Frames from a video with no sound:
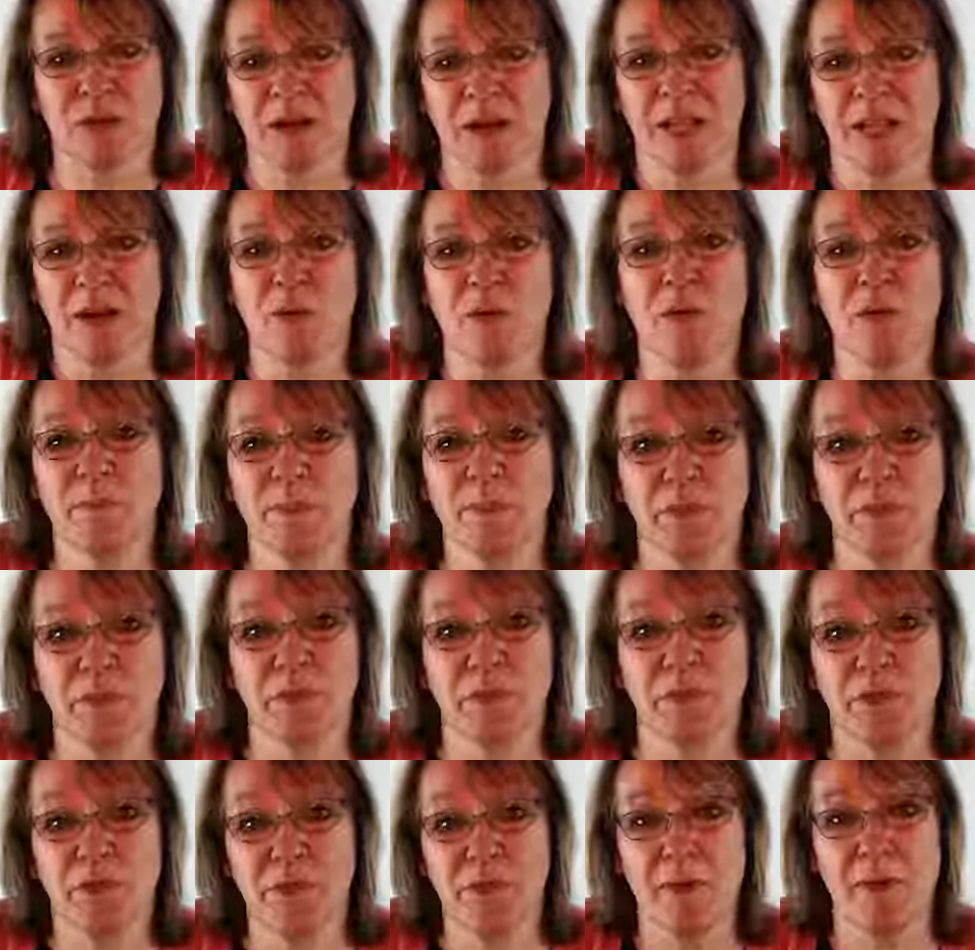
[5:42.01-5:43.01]
And I want people
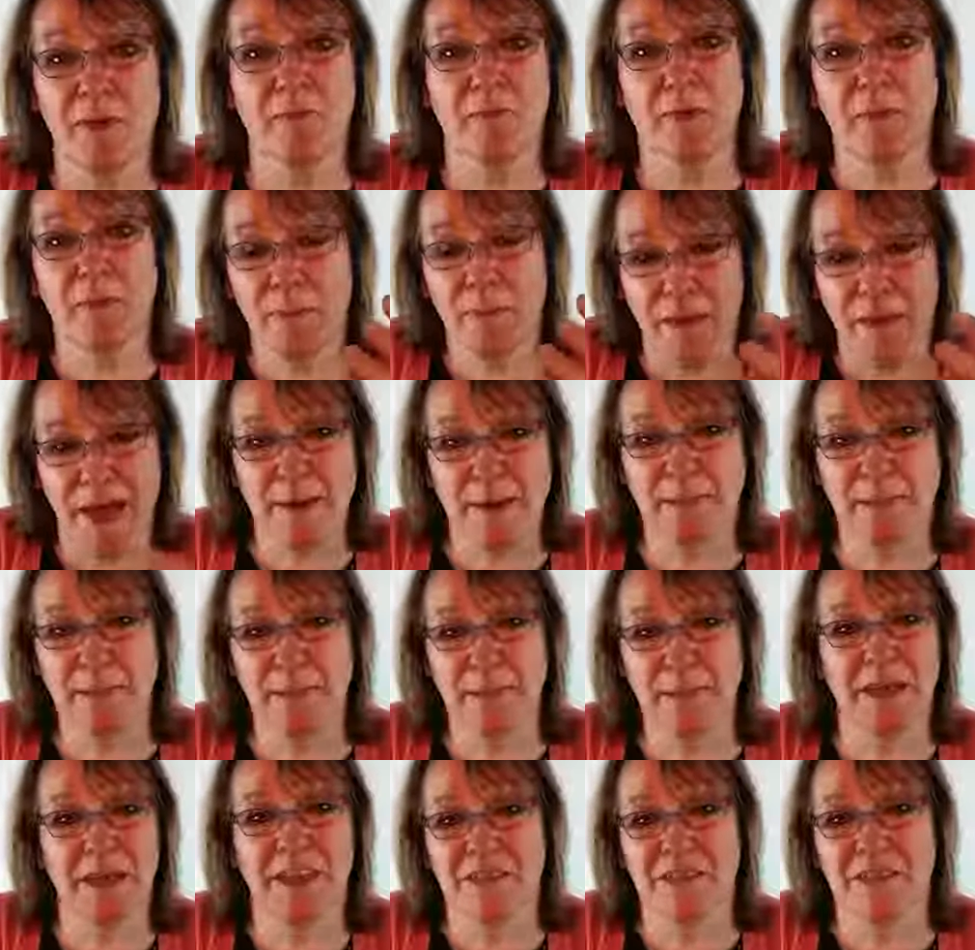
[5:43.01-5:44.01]
to remember PEP
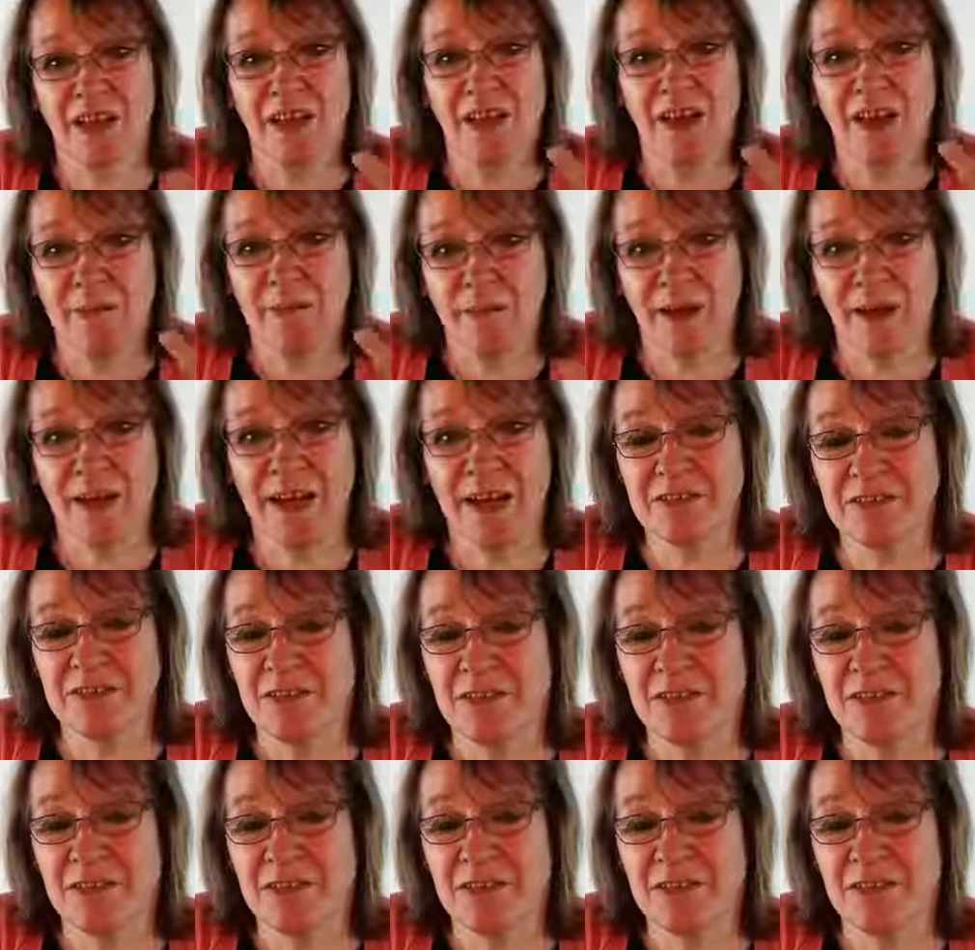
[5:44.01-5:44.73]
means passion,